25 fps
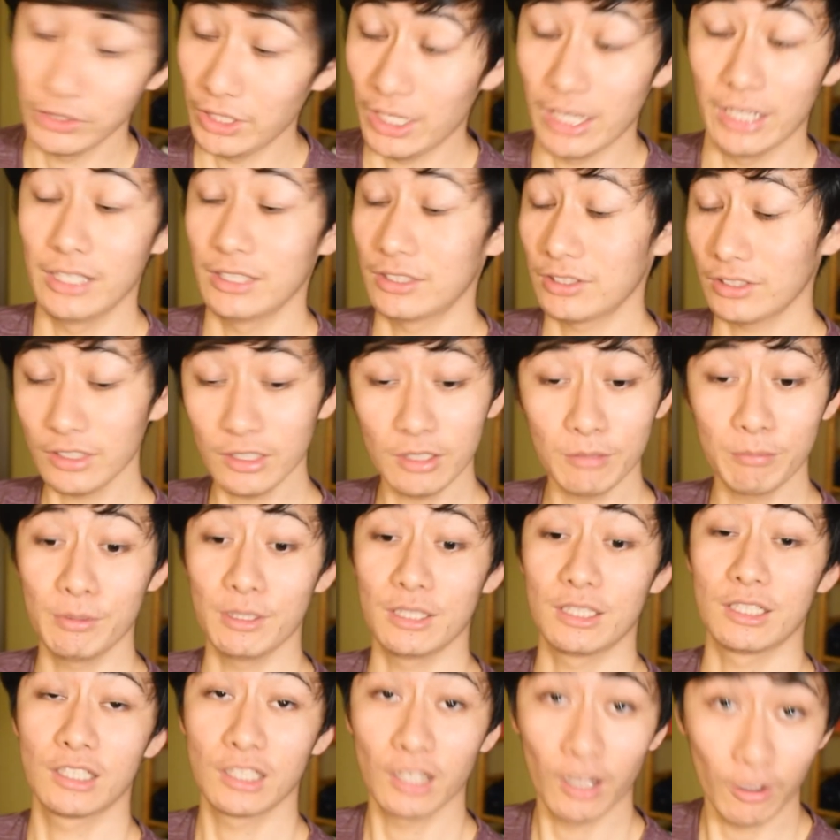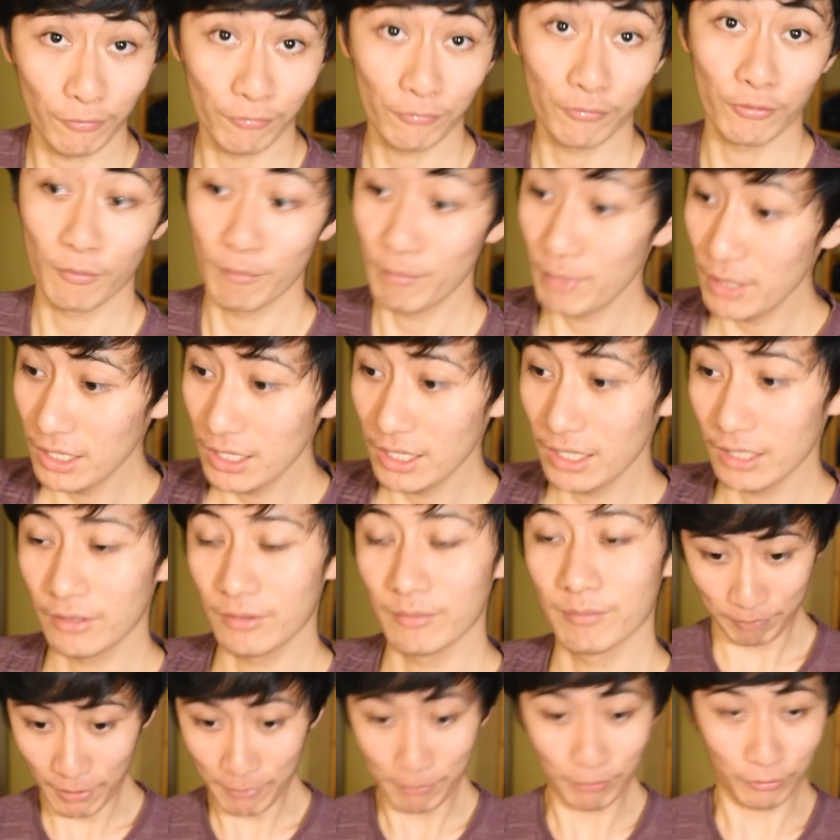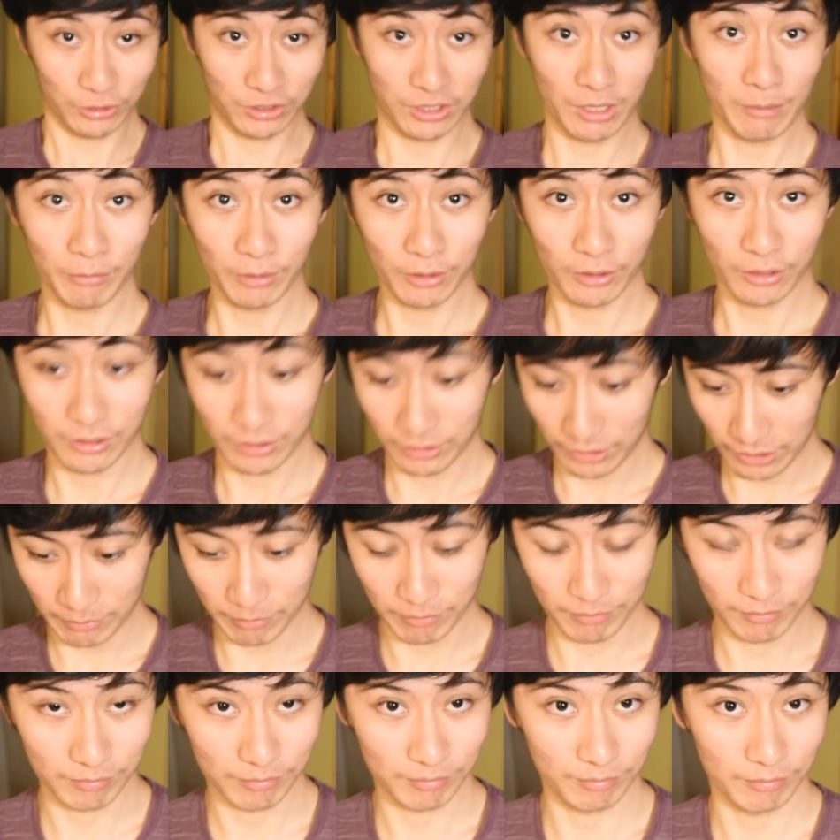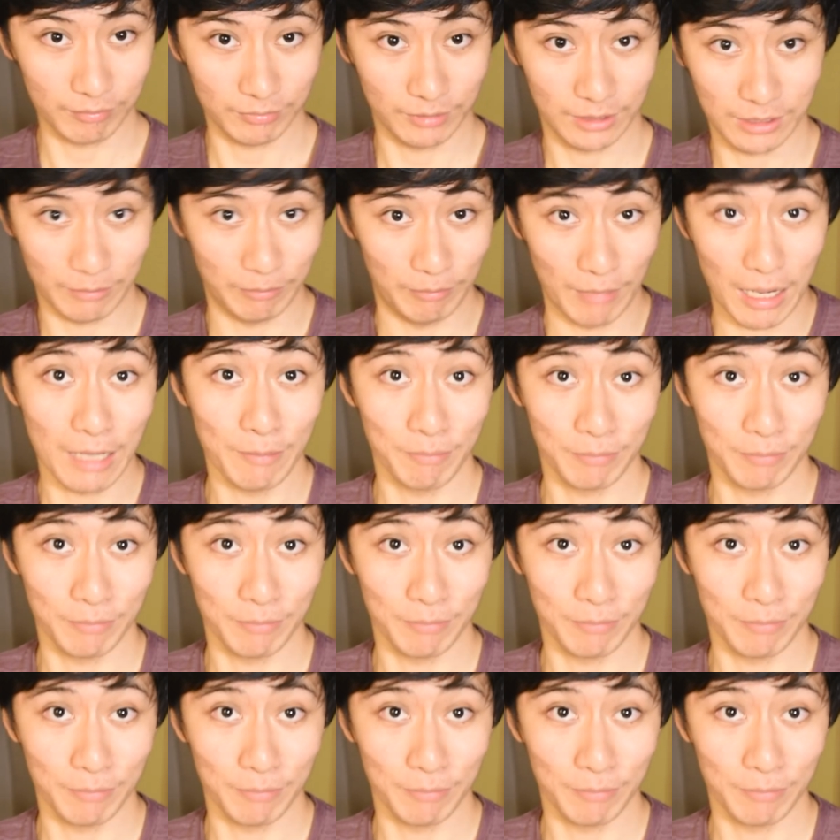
yeah, it's gonna be tough for me and people similar to my